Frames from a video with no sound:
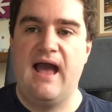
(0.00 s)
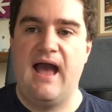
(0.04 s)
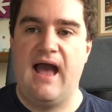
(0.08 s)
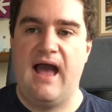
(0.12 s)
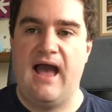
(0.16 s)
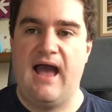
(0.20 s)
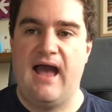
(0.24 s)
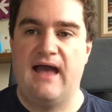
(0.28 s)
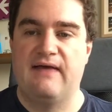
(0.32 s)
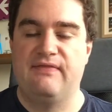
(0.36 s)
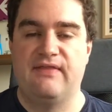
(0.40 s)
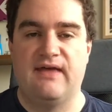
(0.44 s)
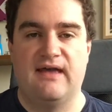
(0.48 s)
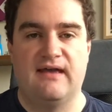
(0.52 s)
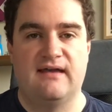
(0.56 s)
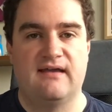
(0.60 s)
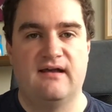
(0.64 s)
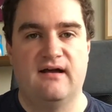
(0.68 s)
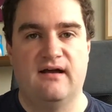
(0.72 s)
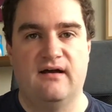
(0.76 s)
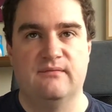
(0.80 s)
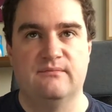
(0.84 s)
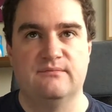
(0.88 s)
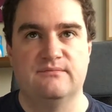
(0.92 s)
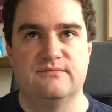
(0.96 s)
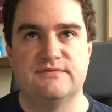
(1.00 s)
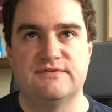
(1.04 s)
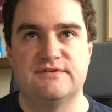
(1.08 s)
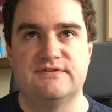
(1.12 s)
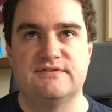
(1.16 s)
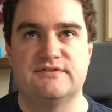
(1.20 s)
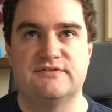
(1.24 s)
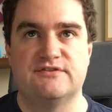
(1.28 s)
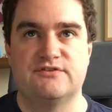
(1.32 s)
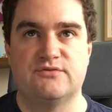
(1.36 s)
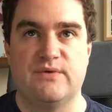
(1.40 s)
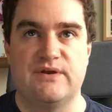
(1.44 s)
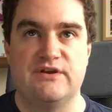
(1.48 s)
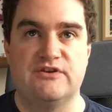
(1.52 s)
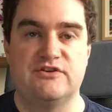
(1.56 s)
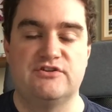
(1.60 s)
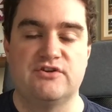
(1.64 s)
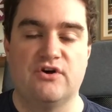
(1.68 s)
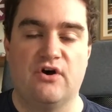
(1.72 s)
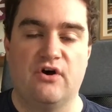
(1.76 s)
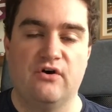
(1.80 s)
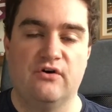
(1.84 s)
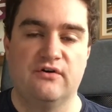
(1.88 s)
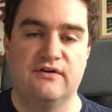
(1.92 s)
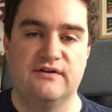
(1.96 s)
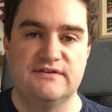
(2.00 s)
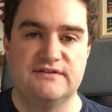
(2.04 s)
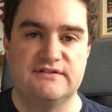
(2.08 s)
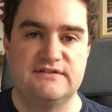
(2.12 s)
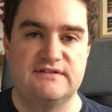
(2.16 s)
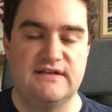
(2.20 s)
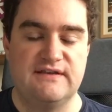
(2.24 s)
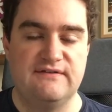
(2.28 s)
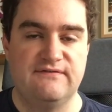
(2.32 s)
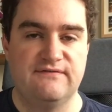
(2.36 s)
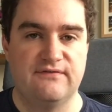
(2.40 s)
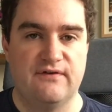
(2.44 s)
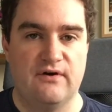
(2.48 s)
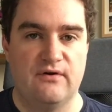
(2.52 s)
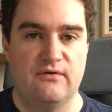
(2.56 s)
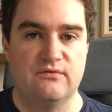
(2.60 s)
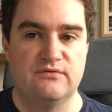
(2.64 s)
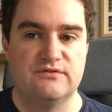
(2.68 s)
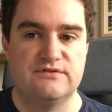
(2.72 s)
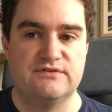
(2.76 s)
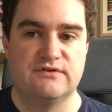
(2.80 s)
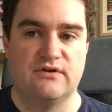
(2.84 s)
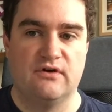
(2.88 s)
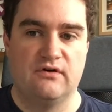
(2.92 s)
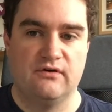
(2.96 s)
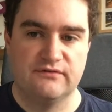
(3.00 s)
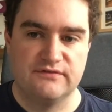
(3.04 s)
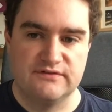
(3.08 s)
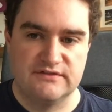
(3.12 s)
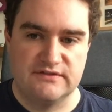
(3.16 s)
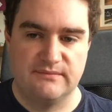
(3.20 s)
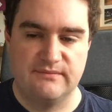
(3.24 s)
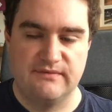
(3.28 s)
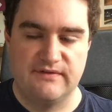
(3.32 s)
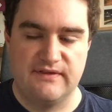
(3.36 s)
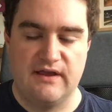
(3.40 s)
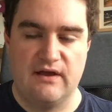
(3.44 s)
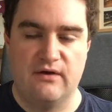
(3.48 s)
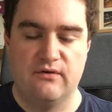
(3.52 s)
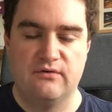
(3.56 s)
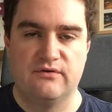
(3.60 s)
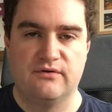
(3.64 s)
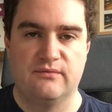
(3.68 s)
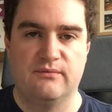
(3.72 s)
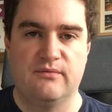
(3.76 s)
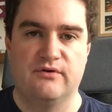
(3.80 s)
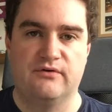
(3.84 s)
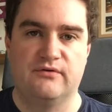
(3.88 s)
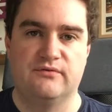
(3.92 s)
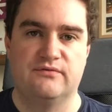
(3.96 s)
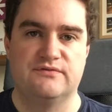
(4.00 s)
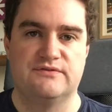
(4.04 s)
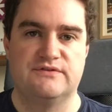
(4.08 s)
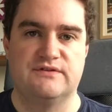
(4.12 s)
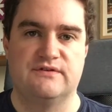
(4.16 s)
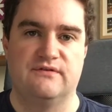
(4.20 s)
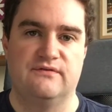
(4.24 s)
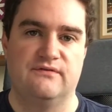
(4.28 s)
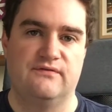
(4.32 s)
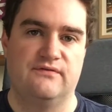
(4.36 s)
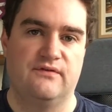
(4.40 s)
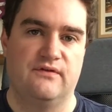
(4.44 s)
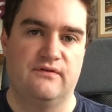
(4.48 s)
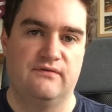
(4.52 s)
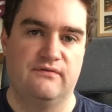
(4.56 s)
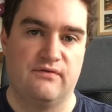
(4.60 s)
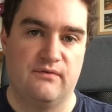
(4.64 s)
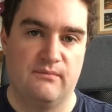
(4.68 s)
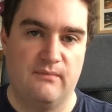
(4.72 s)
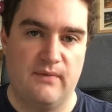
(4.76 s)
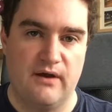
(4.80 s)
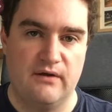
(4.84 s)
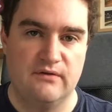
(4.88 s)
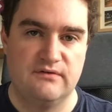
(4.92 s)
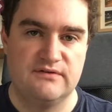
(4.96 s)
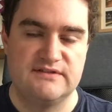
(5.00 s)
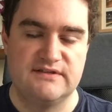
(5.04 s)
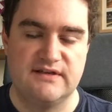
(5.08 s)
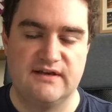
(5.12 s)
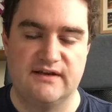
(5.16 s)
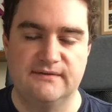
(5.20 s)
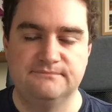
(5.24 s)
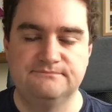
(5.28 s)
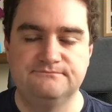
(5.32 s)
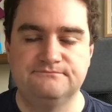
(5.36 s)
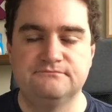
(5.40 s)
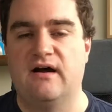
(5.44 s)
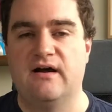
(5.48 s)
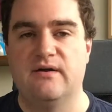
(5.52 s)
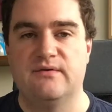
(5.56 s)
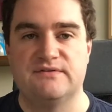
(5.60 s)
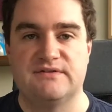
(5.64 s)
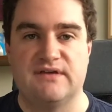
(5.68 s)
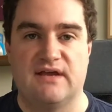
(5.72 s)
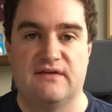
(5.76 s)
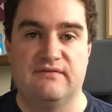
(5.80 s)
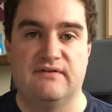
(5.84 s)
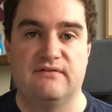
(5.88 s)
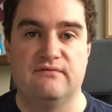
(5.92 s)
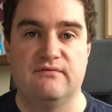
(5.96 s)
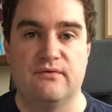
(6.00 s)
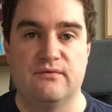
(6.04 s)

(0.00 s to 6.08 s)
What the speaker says: and that comes switched on as default on some of the older models of the motor. I was having